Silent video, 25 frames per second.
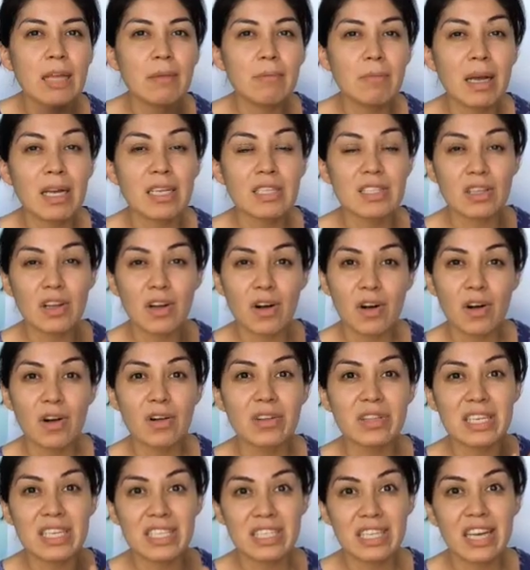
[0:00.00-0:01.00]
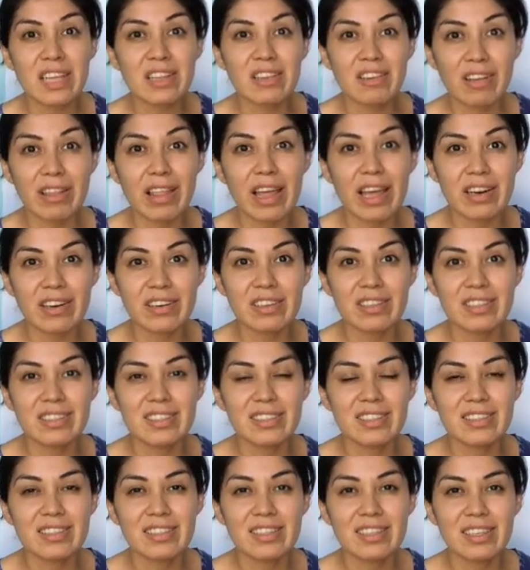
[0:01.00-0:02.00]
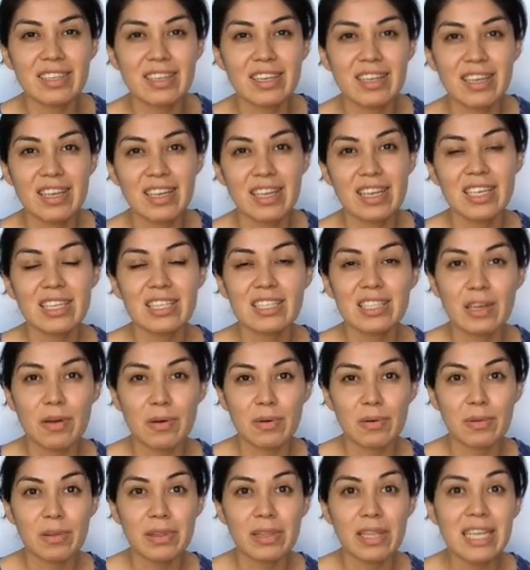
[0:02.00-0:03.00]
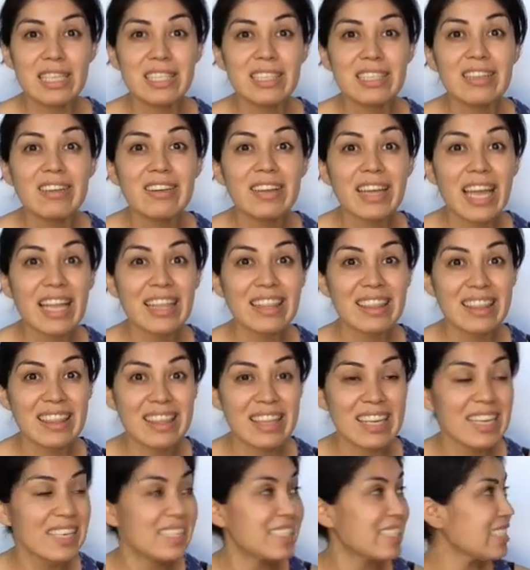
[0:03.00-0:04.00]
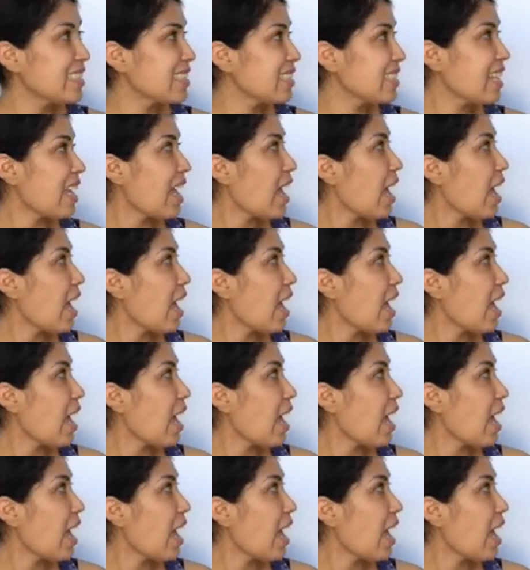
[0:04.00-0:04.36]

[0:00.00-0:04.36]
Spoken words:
amongst all these other letters. So let's look at this